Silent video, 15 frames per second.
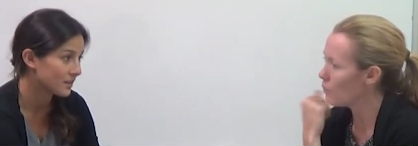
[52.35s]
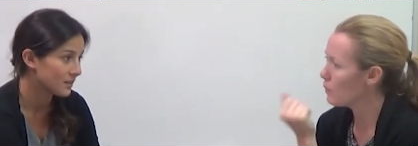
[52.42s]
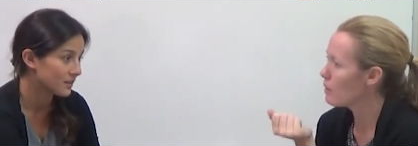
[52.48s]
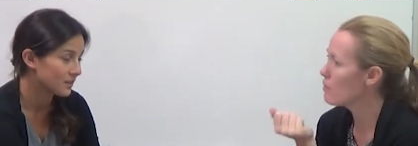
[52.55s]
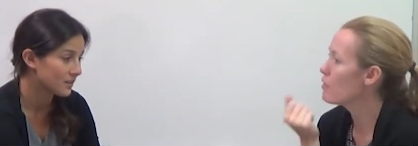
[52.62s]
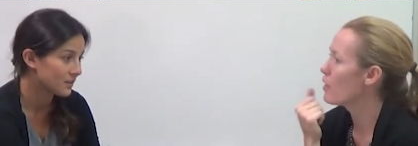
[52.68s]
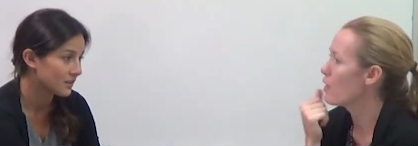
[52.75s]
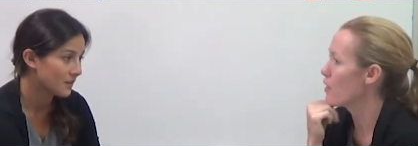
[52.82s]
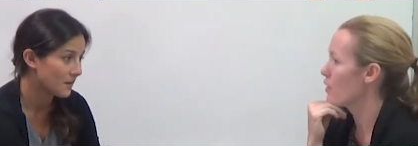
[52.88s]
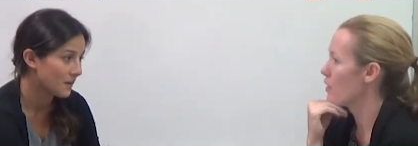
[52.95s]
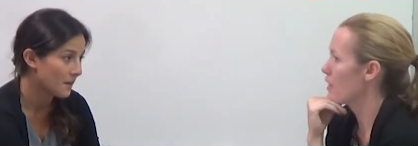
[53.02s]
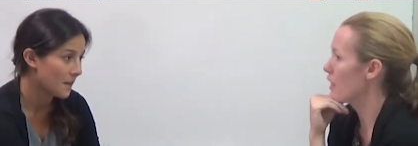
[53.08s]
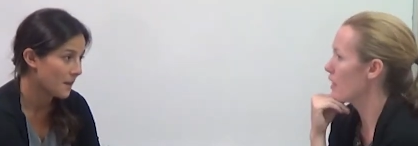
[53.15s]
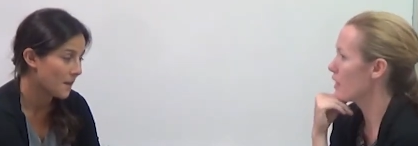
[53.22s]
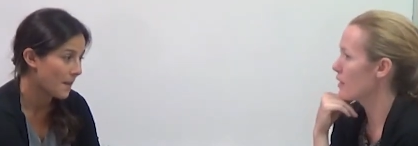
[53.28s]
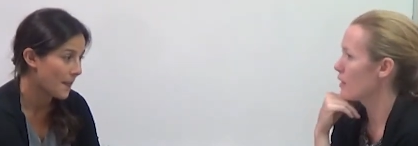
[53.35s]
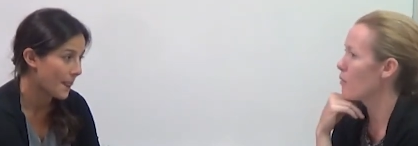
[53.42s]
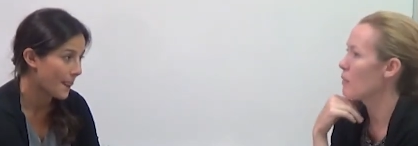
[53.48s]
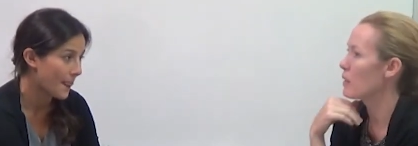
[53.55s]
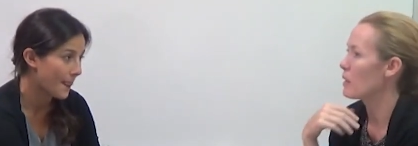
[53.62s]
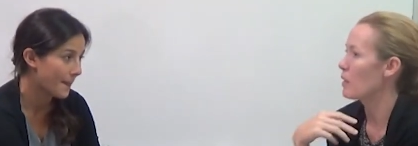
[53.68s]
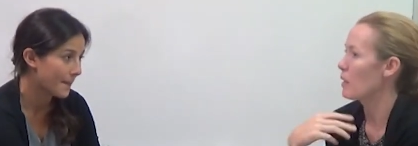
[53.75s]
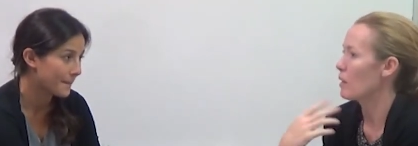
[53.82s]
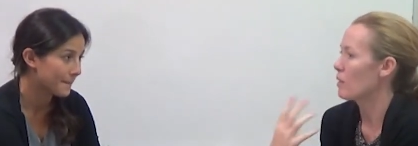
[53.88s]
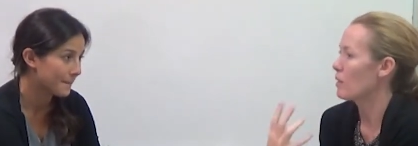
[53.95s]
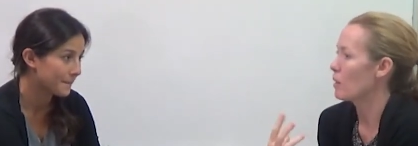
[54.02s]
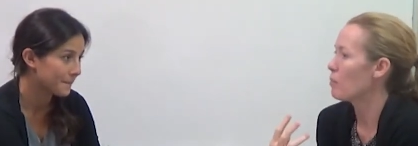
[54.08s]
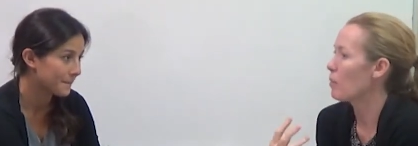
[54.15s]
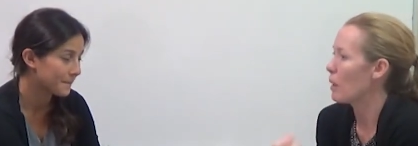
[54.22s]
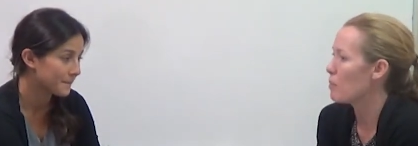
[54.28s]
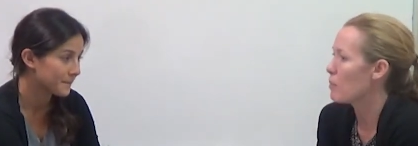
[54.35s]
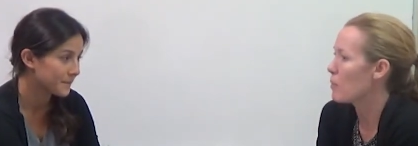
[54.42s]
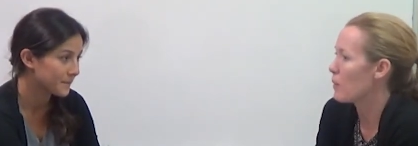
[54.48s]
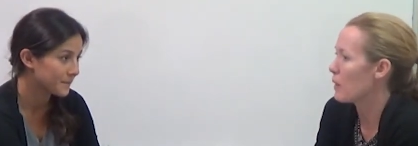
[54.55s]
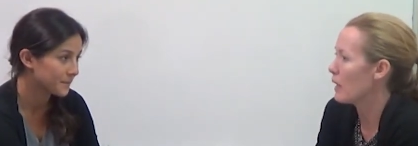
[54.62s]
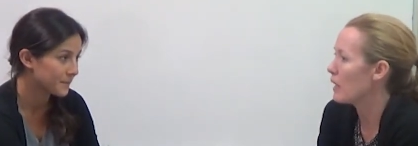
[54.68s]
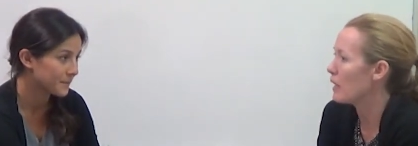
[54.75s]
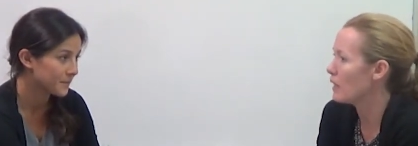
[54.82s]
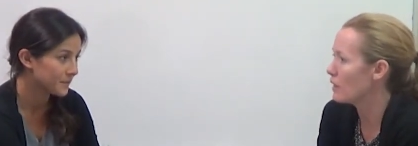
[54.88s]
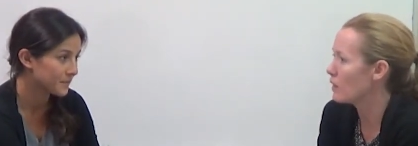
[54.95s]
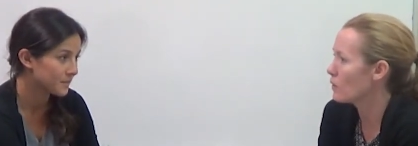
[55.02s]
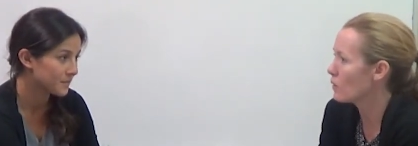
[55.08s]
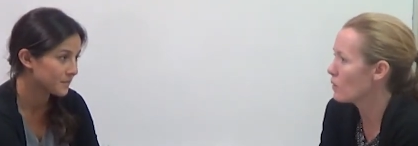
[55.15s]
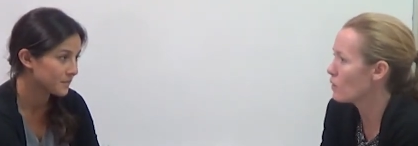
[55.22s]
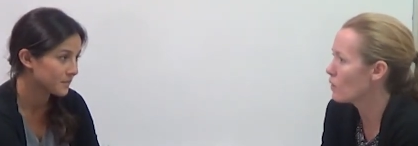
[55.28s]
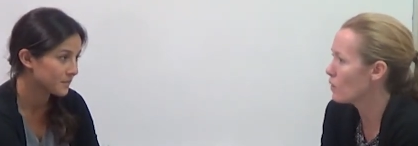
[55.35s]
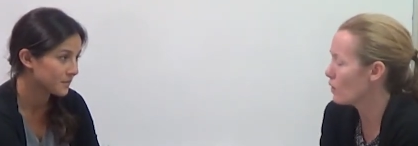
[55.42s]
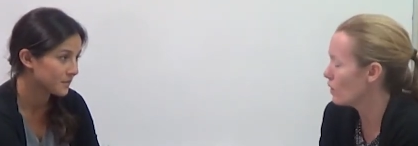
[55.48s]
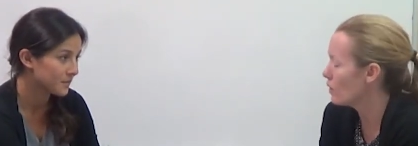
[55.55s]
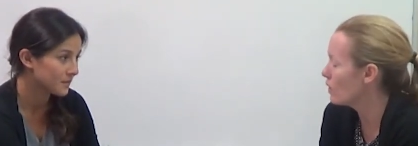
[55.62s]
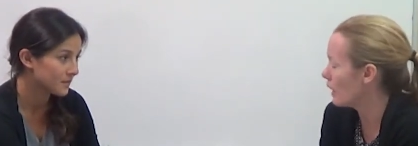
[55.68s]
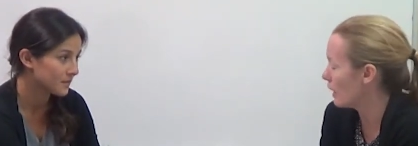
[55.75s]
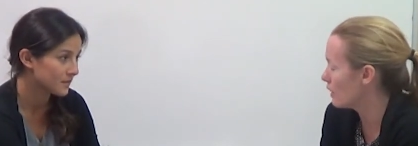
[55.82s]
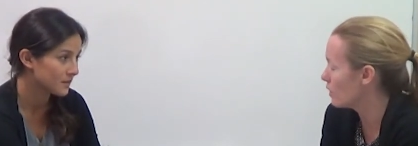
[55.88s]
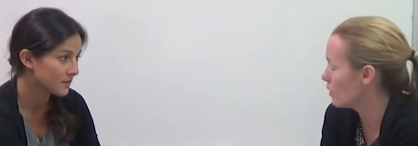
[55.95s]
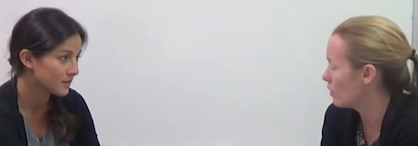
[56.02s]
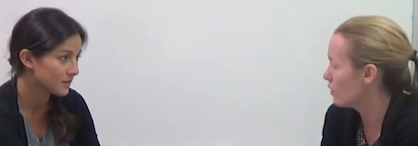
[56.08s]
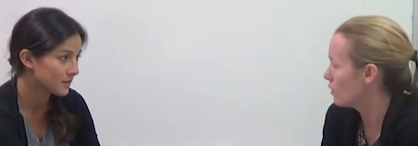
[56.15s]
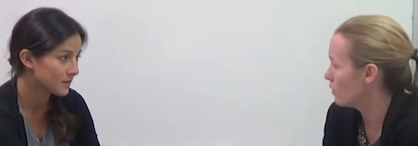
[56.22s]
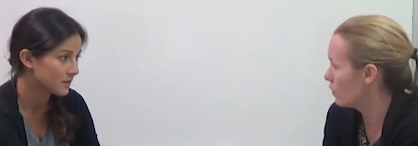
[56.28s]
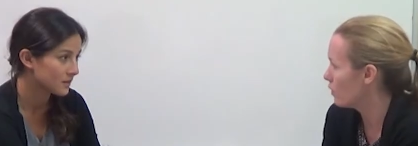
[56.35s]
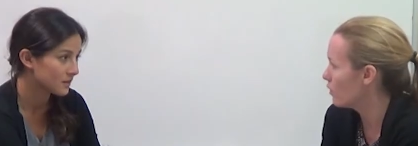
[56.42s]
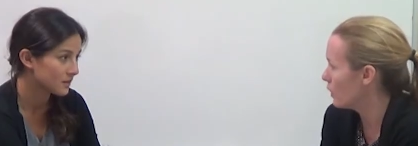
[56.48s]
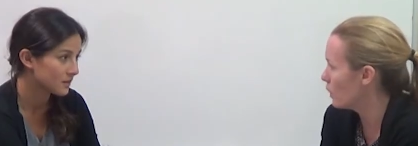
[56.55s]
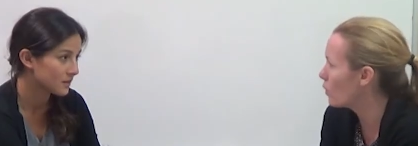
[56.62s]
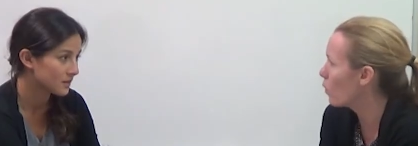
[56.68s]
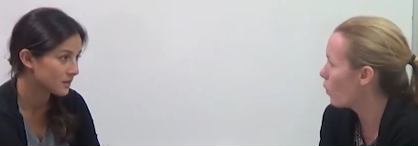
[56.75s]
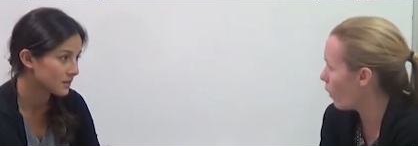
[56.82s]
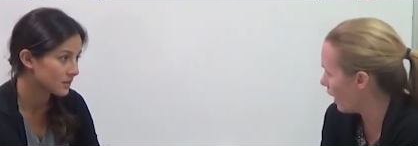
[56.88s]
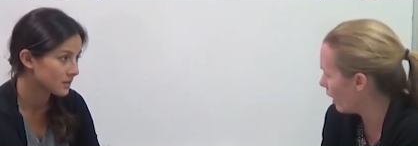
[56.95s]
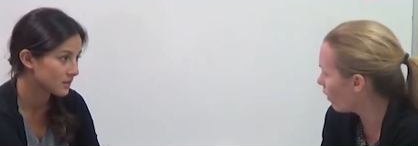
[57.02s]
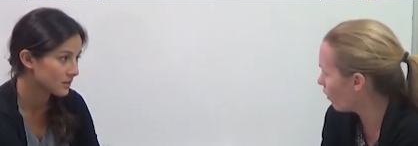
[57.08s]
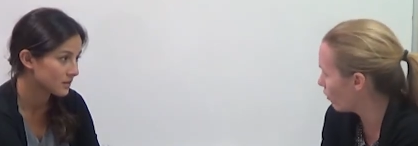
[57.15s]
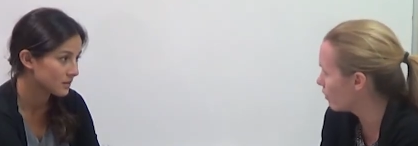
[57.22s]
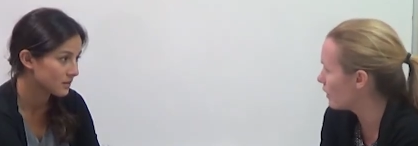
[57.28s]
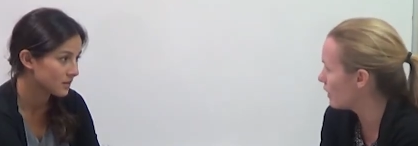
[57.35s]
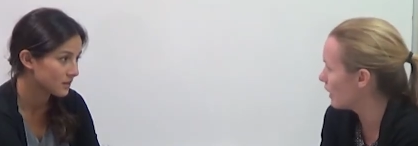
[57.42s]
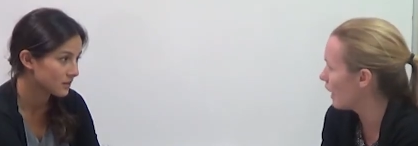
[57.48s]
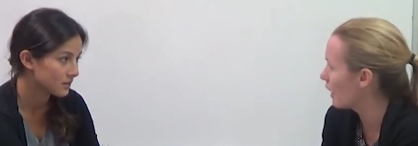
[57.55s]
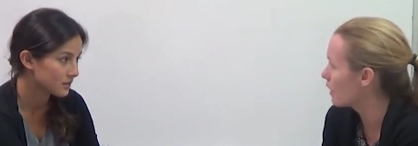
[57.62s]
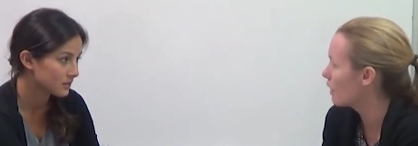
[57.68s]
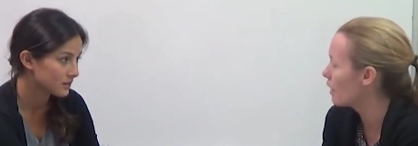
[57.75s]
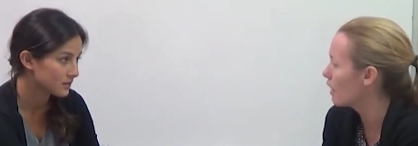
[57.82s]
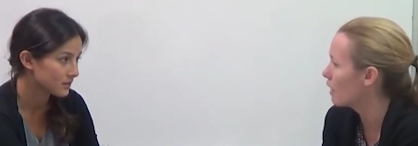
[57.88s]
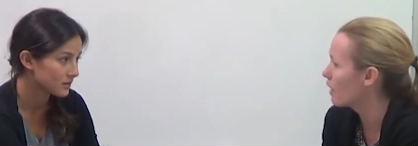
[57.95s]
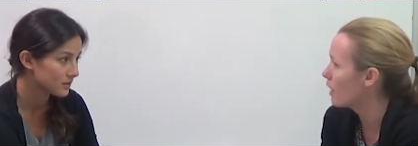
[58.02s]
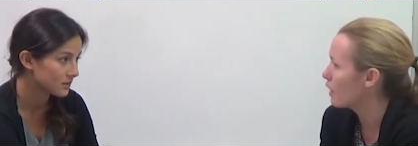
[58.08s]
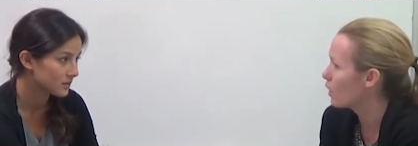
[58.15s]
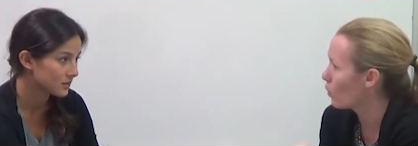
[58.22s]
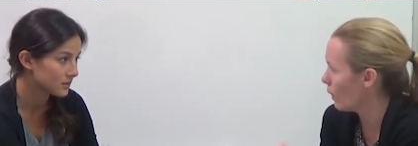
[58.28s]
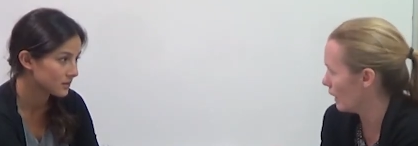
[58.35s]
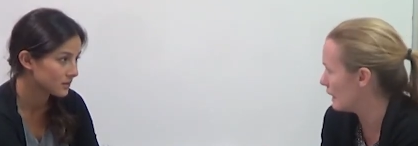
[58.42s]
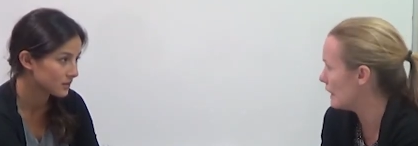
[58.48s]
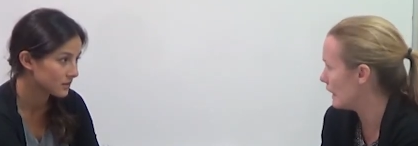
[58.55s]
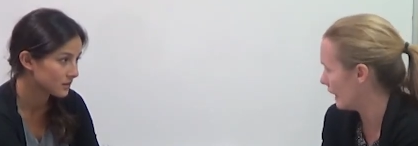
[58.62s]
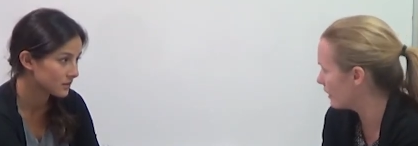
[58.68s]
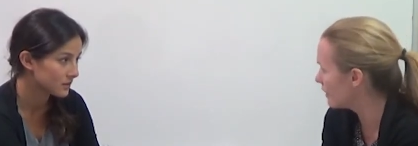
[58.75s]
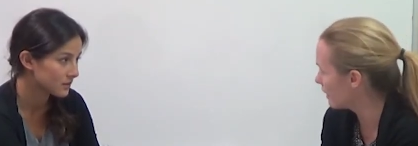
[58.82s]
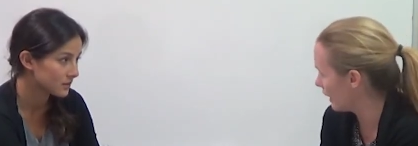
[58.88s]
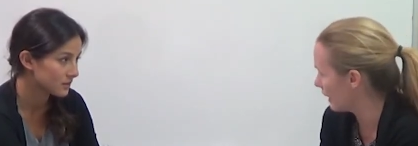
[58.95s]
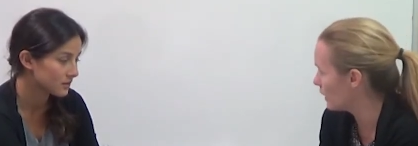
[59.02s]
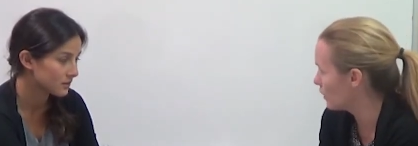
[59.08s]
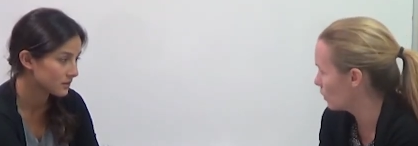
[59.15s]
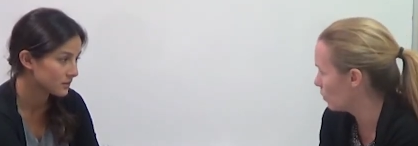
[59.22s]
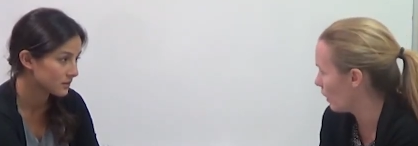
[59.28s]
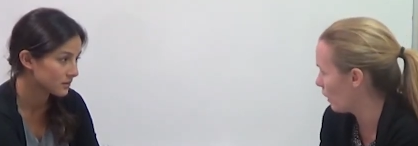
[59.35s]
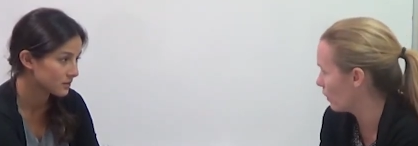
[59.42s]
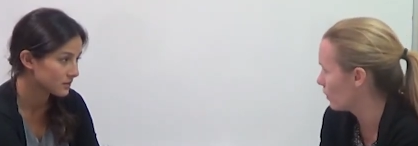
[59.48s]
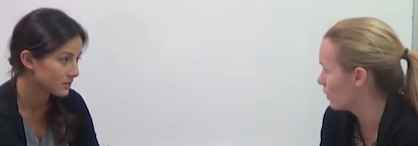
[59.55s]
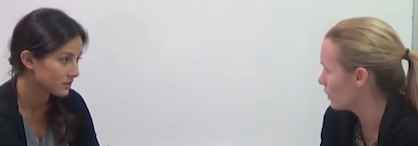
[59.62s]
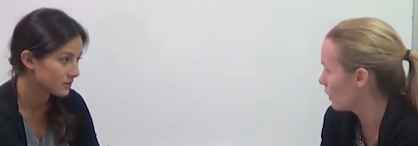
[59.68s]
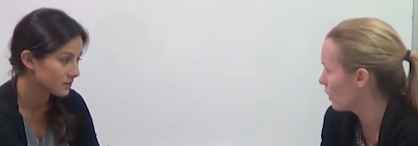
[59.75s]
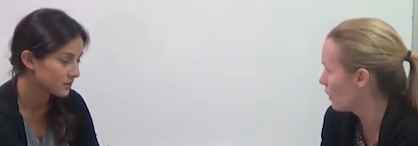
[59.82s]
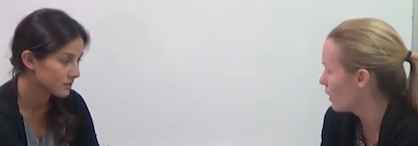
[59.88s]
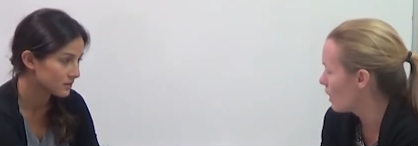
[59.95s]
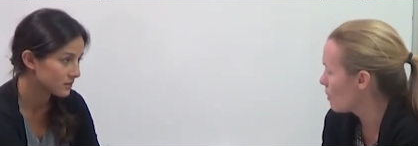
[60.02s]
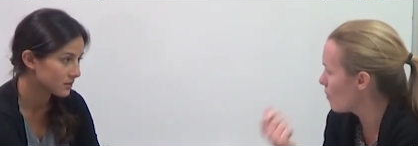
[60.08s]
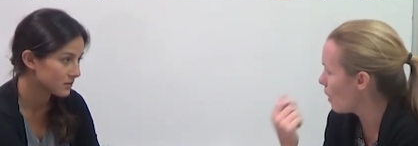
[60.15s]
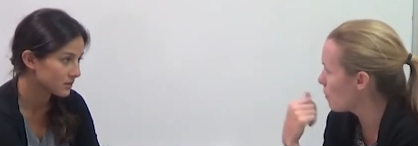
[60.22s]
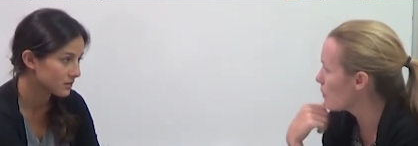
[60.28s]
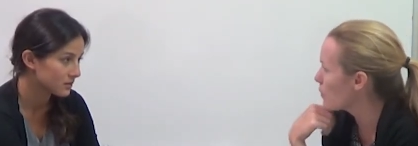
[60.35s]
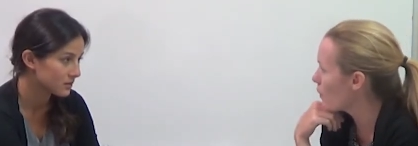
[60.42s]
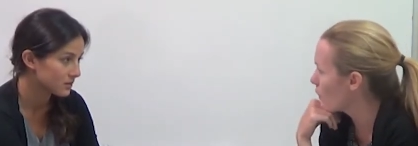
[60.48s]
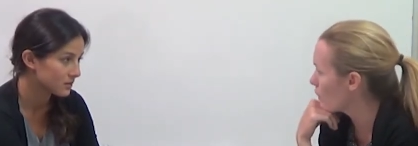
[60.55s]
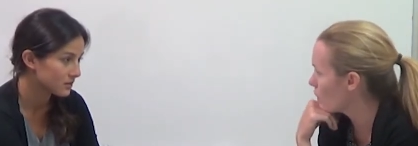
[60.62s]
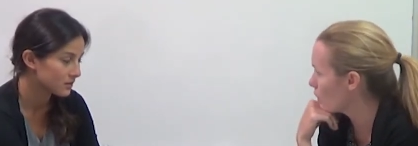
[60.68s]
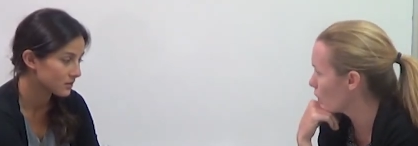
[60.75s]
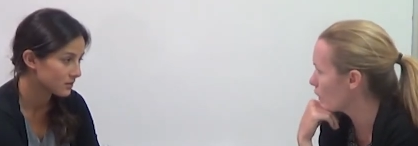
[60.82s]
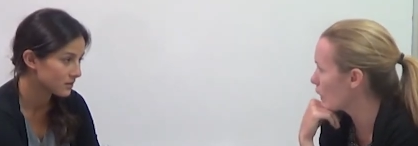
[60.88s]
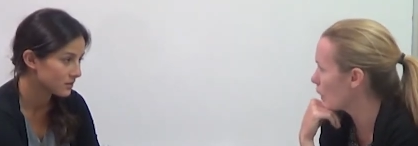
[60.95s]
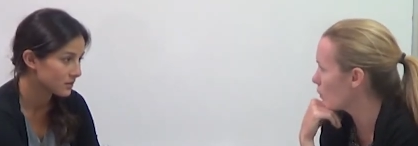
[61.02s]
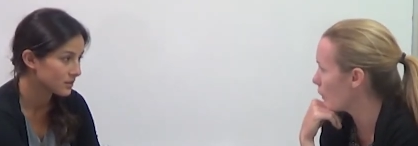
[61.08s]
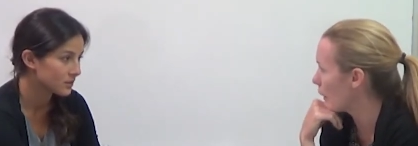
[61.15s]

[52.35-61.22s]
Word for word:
Speaker 1: And we've noticed that it's something that, that people with eating disorders do tend to feel quite often and quite intensely as well. So it might be worth talking